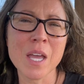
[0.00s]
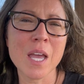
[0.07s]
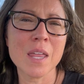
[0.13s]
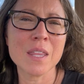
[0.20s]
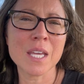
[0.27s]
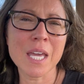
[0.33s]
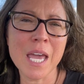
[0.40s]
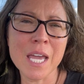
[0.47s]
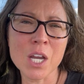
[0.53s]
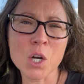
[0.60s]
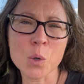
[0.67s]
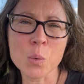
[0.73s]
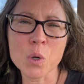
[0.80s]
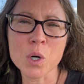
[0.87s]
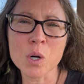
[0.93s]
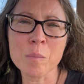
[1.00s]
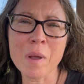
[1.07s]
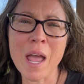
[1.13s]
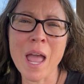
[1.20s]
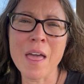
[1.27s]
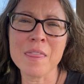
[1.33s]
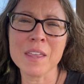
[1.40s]
the cankerworm
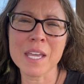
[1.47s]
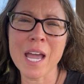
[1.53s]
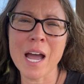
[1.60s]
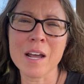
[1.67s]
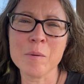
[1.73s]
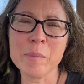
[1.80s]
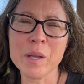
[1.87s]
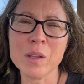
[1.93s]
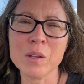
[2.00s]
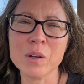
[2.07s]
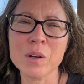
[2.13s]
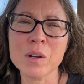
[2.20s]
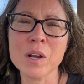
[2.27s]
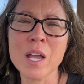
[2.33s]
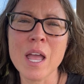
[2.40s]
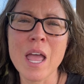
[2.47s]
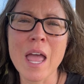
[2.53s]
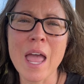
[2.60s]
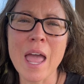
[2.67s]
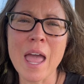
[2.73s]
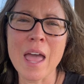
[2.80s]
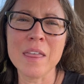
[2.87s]
and the caterpillar
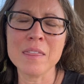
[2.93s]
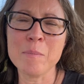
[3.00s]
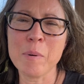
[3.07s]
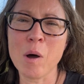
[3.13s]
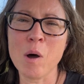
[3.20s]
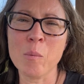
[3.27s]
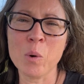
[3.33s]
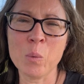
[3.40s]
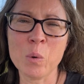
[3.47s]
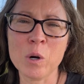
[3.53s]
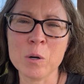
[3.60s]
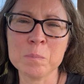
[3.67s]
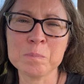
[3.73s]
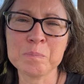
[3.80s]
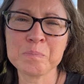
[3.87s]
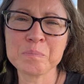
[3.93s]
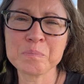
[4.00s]
and the palmer worm."